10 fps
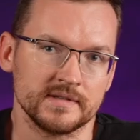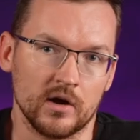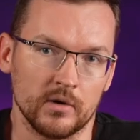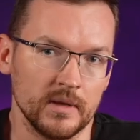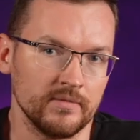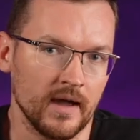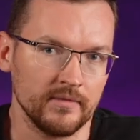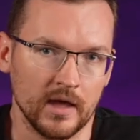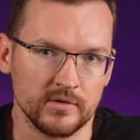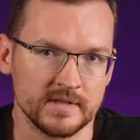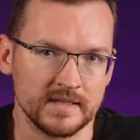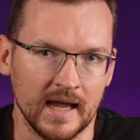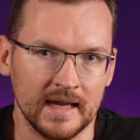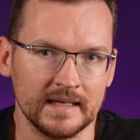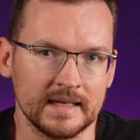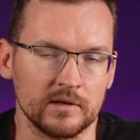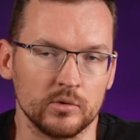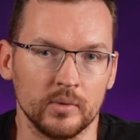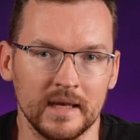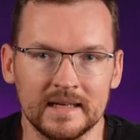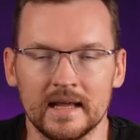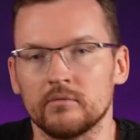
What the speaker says: RB5009 can read